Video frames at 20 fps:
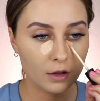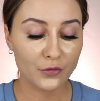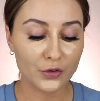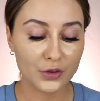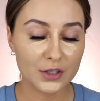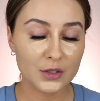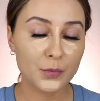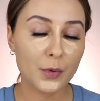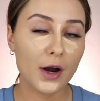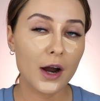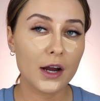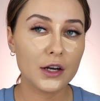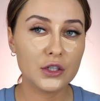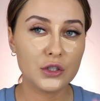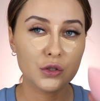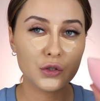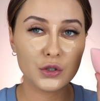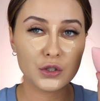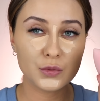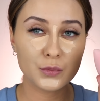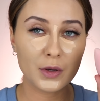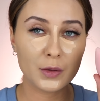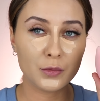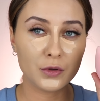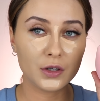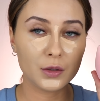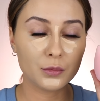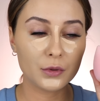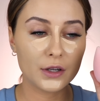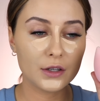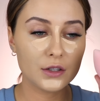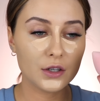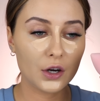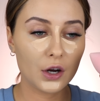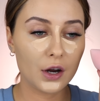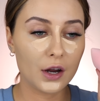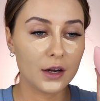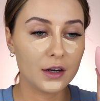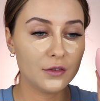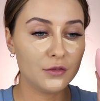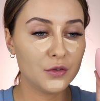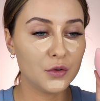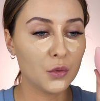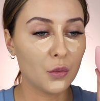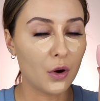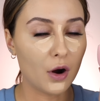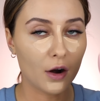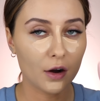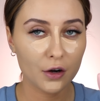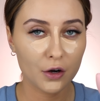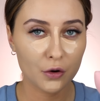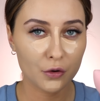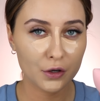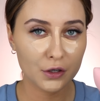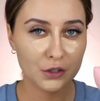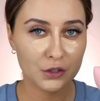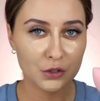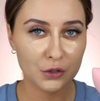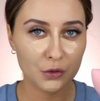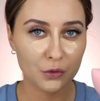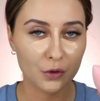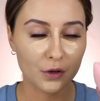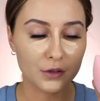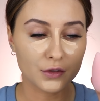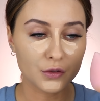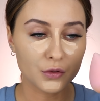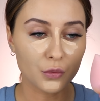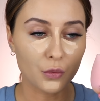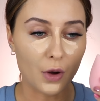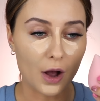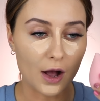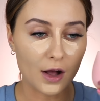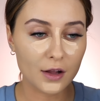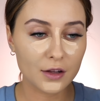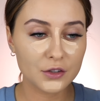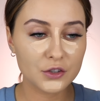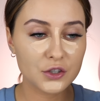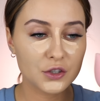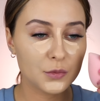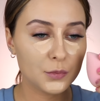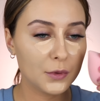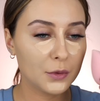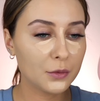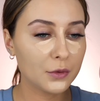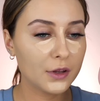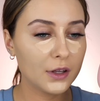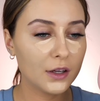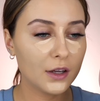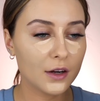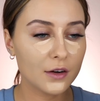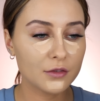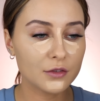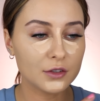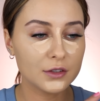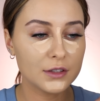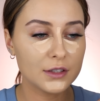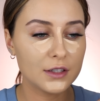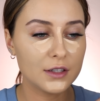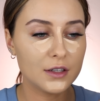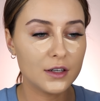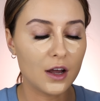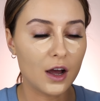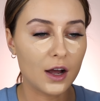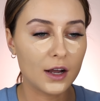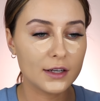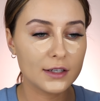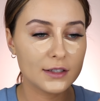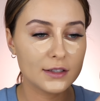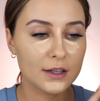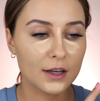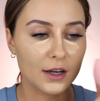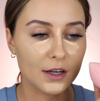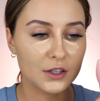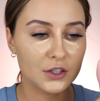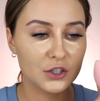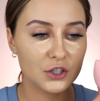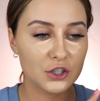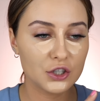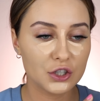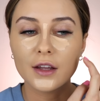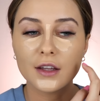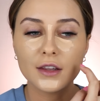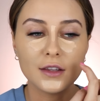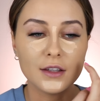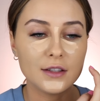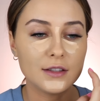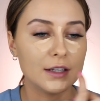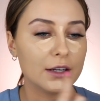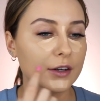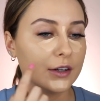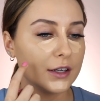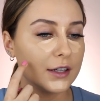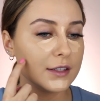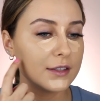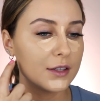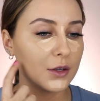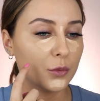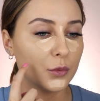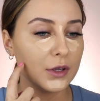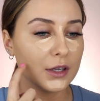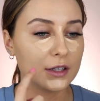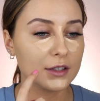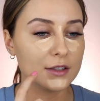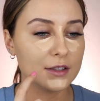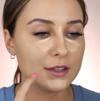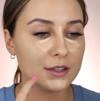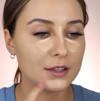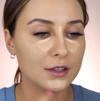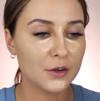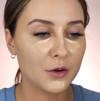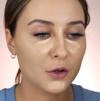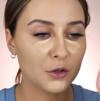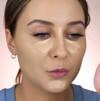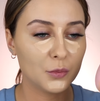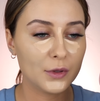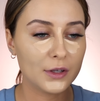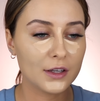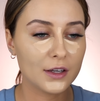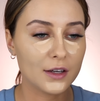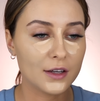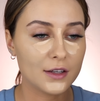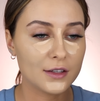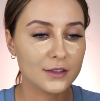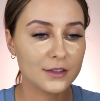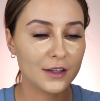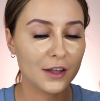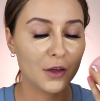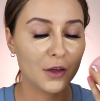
For this part, I do use my Beauty Blender, and if you are going to as well, just be really careful to not touch like these areas that we concealed because